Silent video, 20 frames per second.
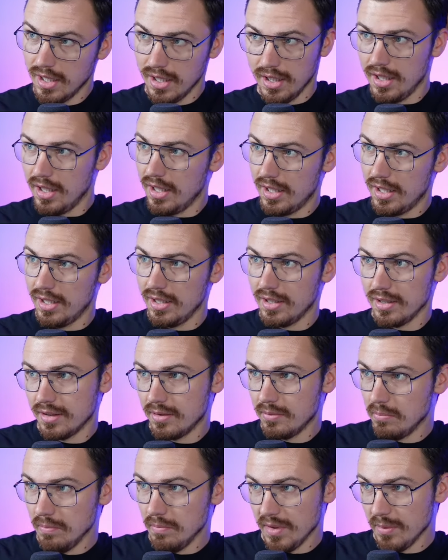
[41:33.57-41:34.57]
uh,
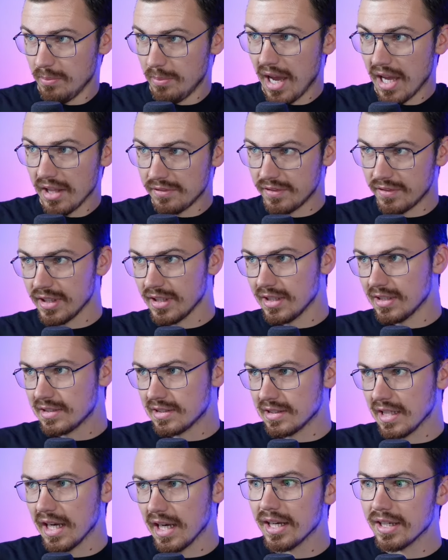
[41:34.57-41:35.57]
the, the bad thing is
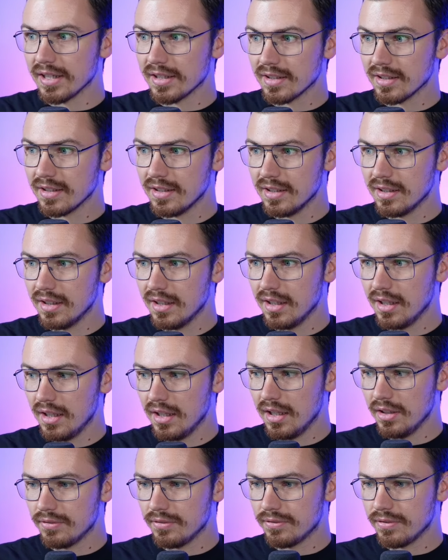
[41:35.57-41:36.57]
like
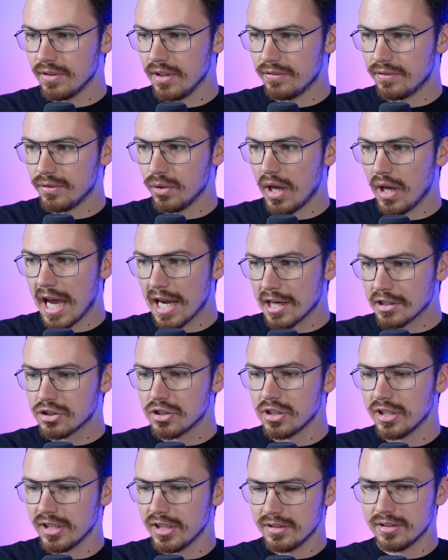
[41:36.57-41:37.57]
if if you're
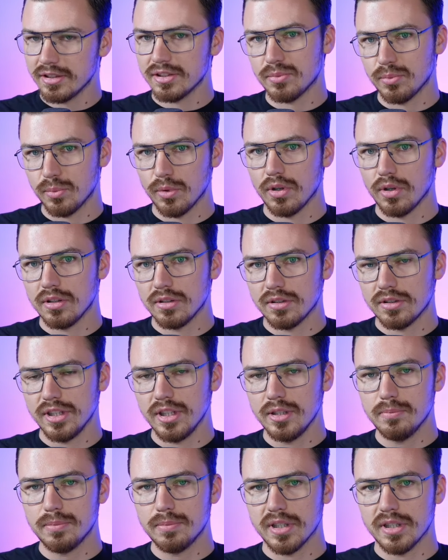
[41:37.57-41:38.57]
actually in this world
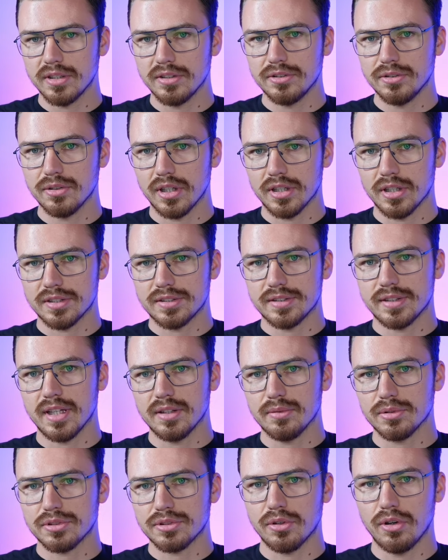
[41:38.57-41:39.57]
deep and you
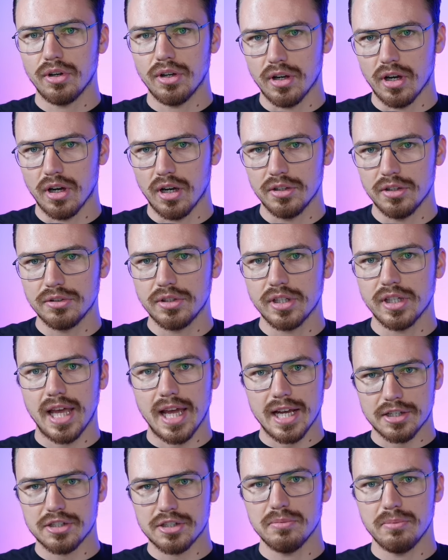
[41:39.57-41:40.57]
understand what's going on, you can
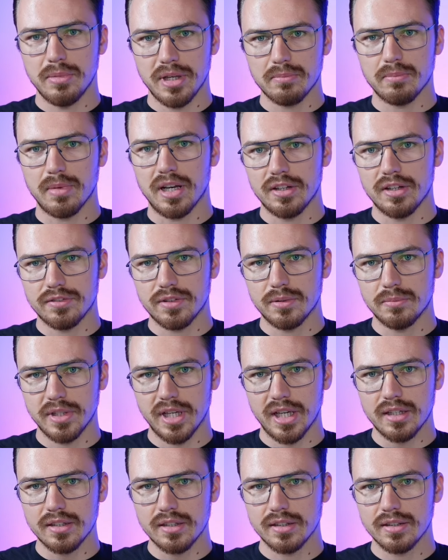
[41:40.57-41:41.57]
actually make money from
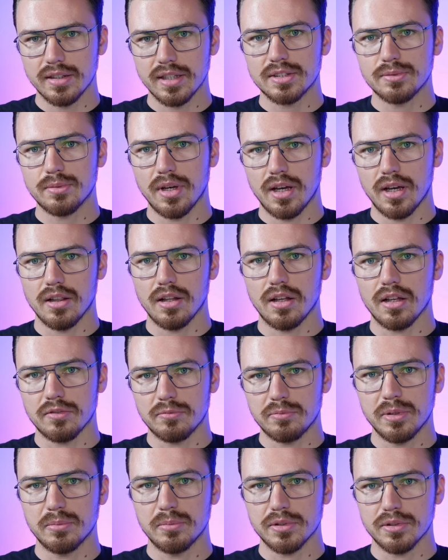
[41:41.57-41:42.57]
that, and that's why a lot of
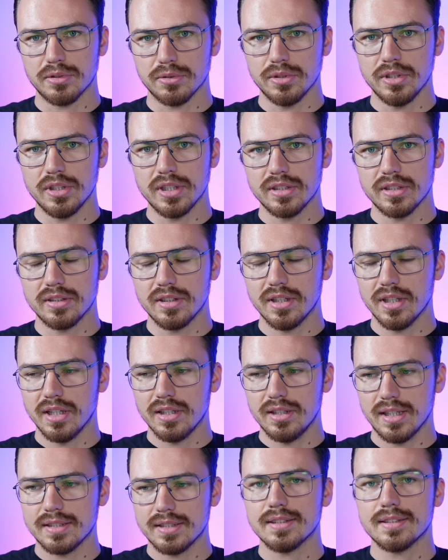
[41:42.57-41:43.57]
people do it. And
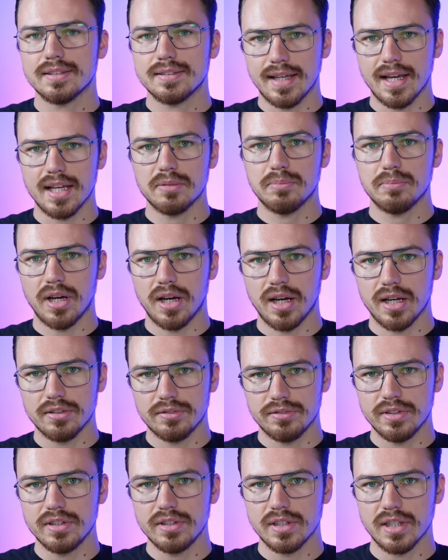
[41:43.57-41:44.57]
that's a sad part of
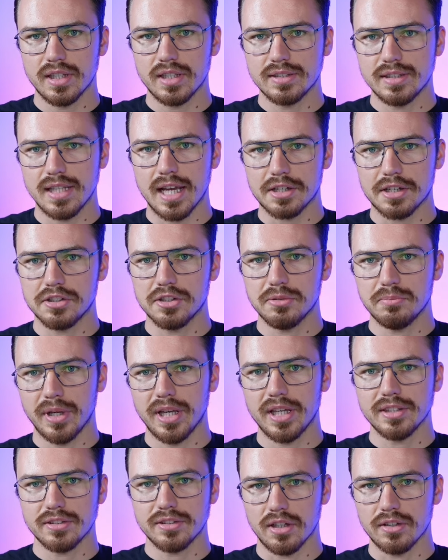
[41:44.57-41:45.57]
it that it actually
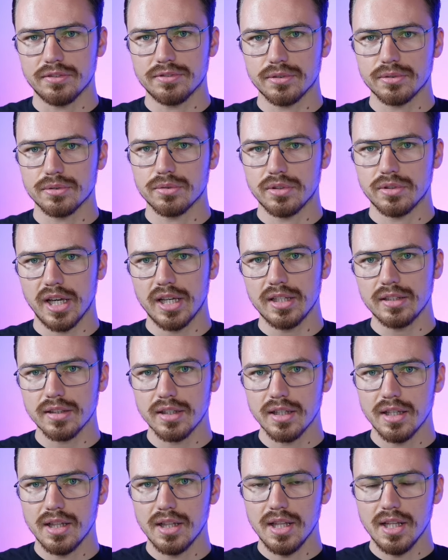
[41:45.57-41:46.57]
pays off to do that.
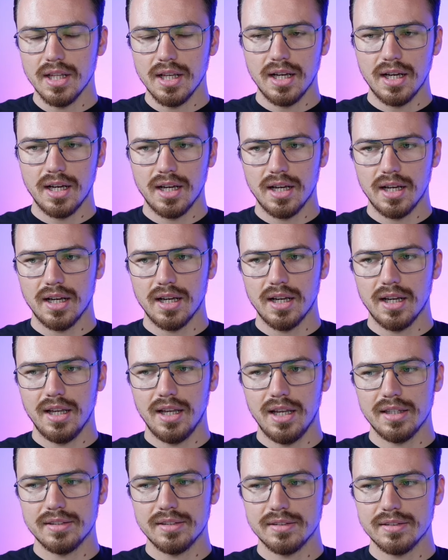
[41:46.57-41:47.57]
Mm-hmm. Uh,
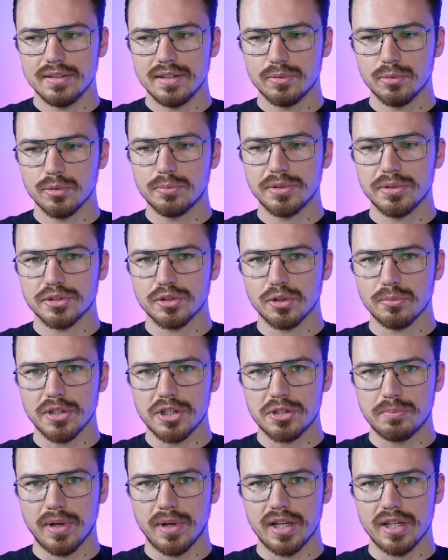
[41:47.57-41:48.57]
and it would be so
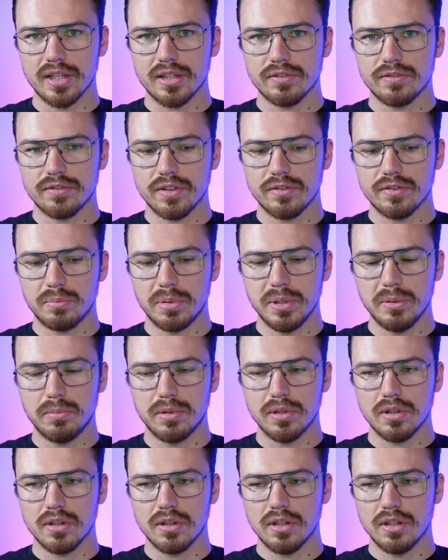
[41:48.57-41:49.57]
much better if if
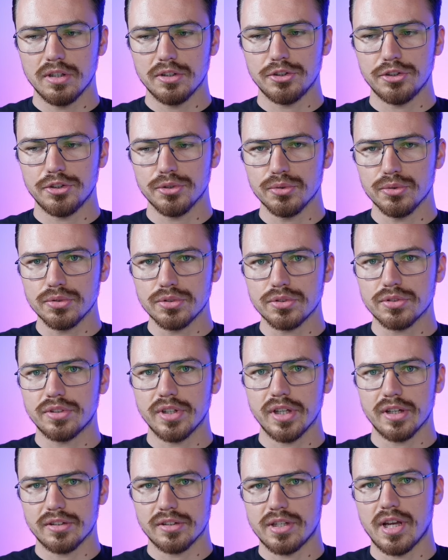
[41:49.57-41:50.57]
people used
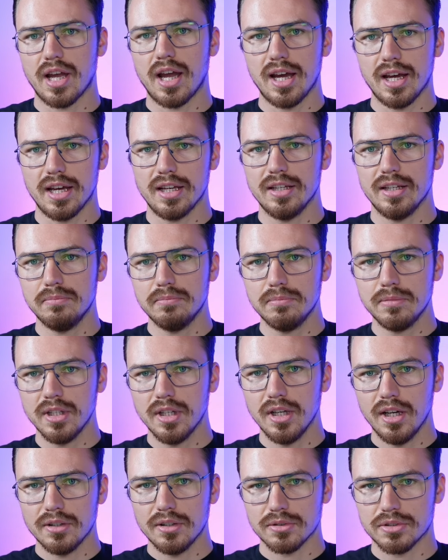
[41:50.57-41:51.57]
their time
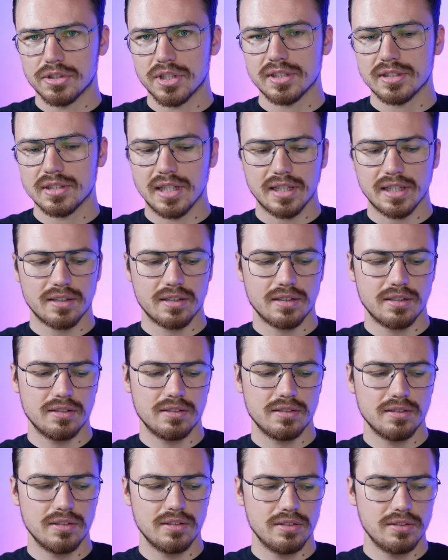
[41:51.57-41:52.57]
to just like
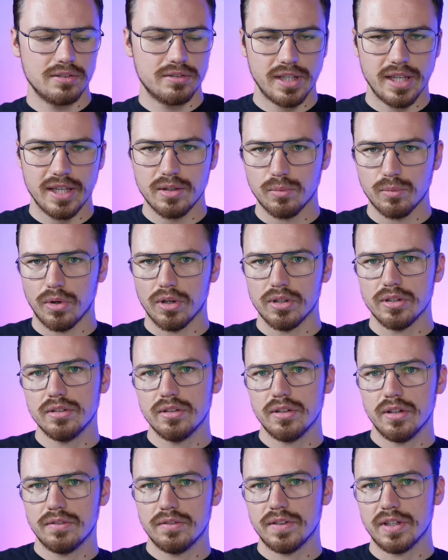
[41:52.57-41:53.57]
take one
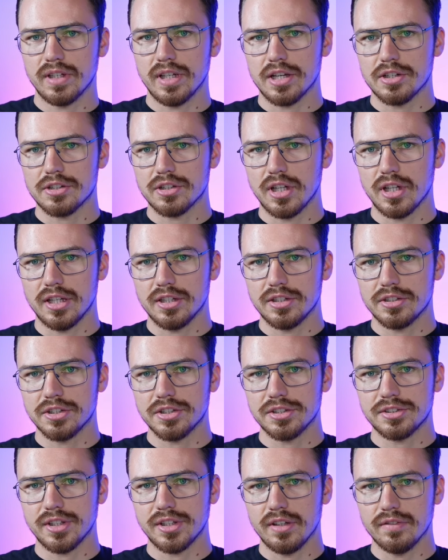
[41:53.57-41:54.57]
financial energy
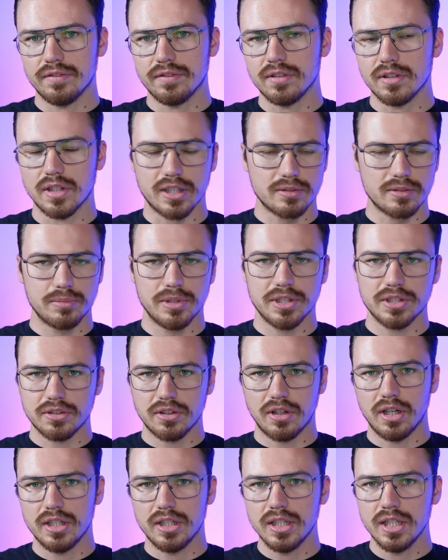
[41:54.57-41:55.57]
saver like
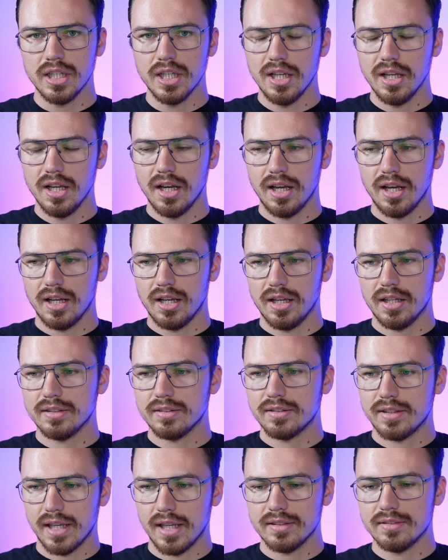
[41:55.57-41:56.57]
Bitcoin, uh,
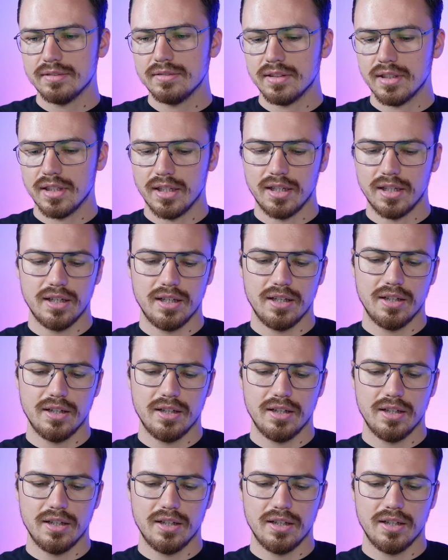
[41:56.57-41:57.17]
and then uh,